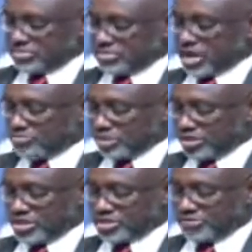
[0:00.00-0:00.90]

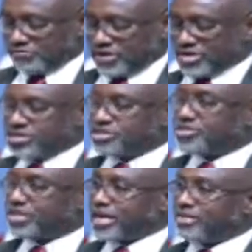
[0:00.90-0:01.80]
upon his
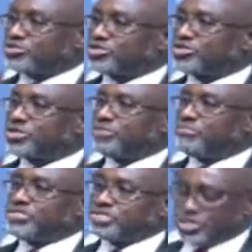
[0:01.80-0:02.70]
advice, counsel, and
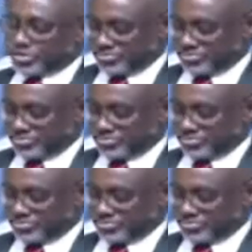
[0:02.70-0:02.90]
mentorship.